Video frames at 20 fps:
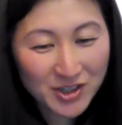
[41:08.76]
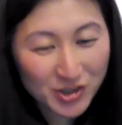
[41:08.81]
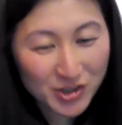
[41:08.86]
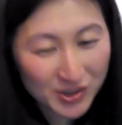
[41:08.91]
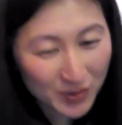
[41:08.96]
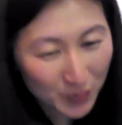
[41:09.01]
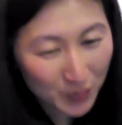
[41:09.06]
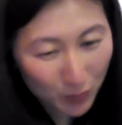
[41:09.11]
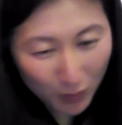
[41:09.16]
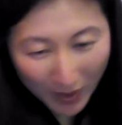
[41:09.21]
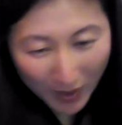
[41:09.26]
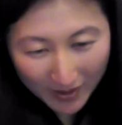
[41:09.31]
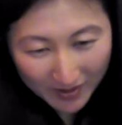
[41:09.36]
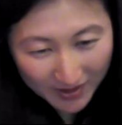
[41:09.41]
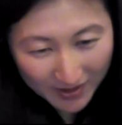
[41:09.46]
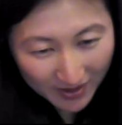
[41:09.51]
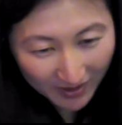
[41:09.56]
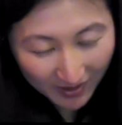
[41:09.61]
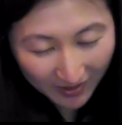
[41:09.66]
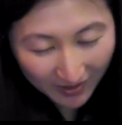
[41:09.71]
just wanted
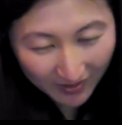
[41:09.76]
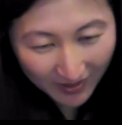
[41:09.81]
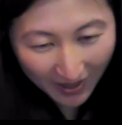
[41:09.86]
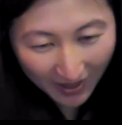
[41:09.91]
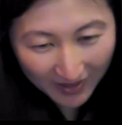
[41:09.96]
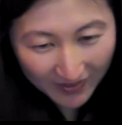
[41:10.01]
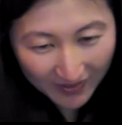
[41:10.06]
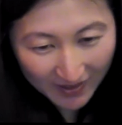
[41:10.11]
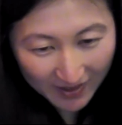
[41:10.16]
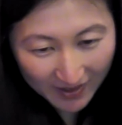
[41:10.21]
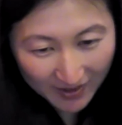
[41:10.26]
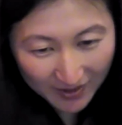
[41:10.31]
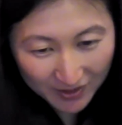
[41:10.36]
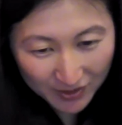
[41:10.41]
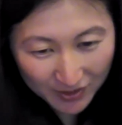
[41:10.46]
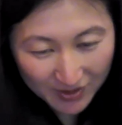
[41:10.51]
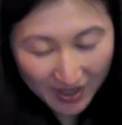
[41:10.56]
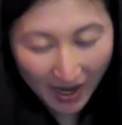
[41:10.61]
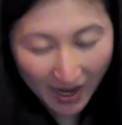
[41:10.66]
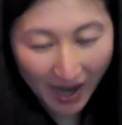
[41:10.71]
to, I think,
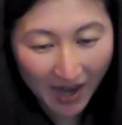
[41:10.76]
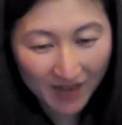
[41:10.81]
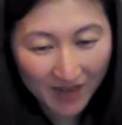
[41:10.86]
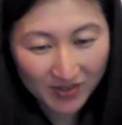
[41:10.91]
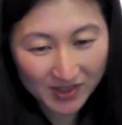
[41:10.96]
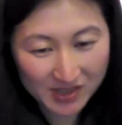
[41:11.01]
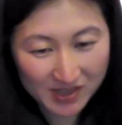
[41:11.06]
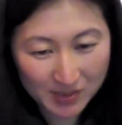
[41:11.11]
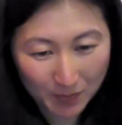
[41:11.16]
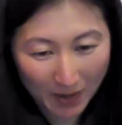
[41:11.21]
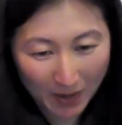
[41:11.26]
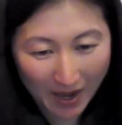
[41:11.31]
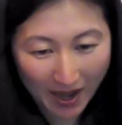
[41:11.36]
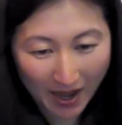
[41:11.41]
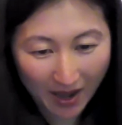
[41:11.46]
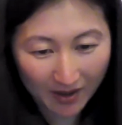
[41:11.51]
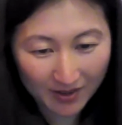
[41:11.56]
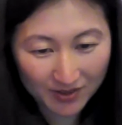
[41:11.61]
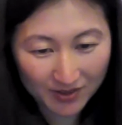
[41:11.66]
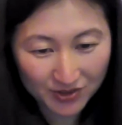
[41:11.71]
tie this
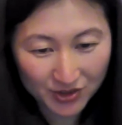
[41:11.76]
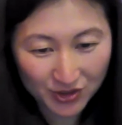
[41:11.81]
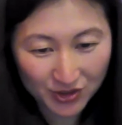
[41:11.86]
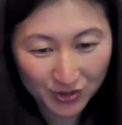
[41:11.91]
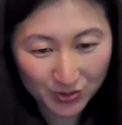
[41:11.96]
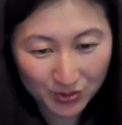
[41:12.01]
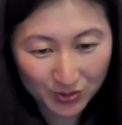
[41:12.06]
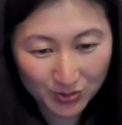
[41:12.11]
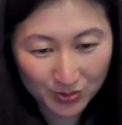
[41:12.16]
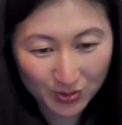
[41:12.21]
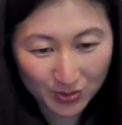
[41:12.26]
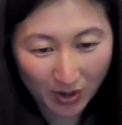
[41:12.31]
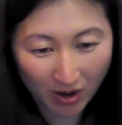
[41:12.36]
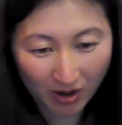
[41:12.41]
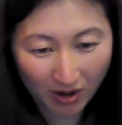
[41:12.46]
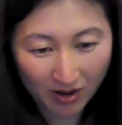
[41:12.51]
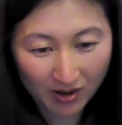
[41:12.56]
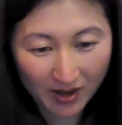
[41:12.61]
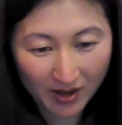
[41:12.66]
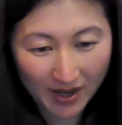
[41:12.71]
back to
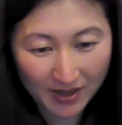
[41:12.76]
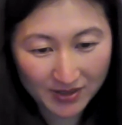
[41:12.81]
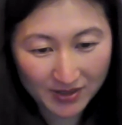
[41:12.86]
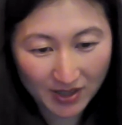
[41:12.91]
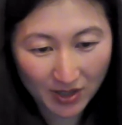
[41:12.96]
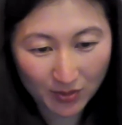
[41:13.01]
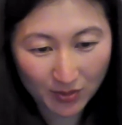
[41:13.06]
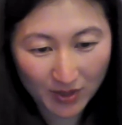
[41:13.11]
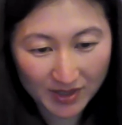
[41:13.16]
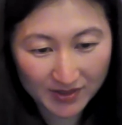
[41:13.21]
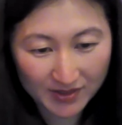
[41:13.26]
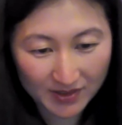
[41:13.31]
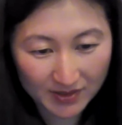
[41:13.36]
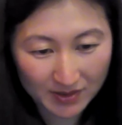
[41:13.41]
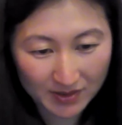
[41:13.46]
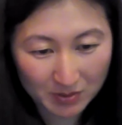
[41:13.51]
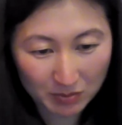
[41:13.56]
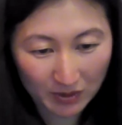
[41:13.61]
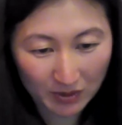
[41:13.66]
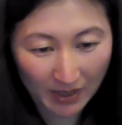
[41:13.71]
our
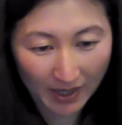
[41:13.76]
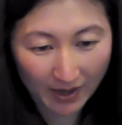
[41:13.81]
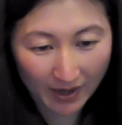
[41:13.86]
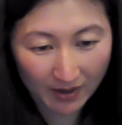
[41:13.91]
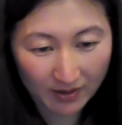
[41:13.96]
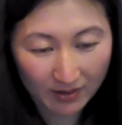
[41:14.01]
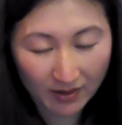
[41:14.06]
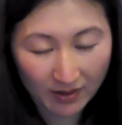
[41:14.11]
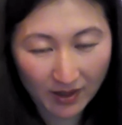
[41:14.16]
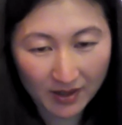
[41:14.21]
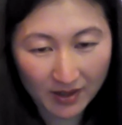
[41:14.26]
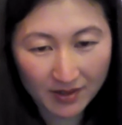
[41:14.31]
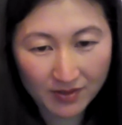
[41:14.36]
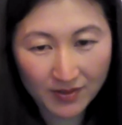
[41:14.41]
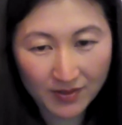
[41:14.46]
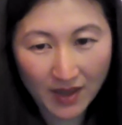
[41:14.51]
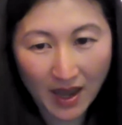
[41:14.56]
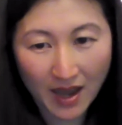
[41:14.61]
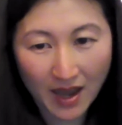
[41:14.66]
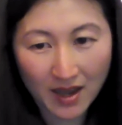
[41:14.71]
anti-racism plan, in
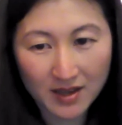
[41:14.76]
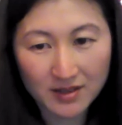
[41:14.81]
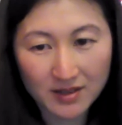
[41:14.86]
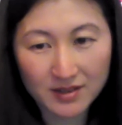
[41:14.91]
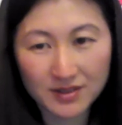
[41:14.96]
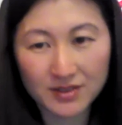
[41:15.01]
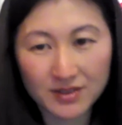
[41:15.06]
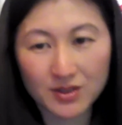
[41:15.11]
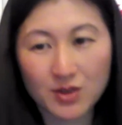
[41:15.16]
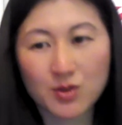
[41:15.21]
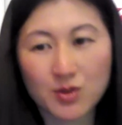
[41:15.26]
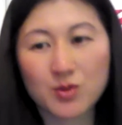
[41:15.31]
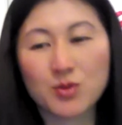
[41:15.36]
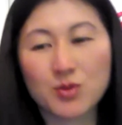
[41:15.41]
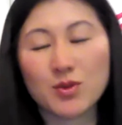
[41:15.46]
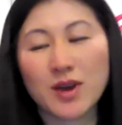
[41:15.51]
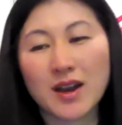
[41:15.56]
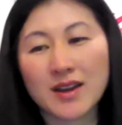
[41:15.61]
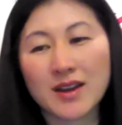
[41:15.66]
that, you know,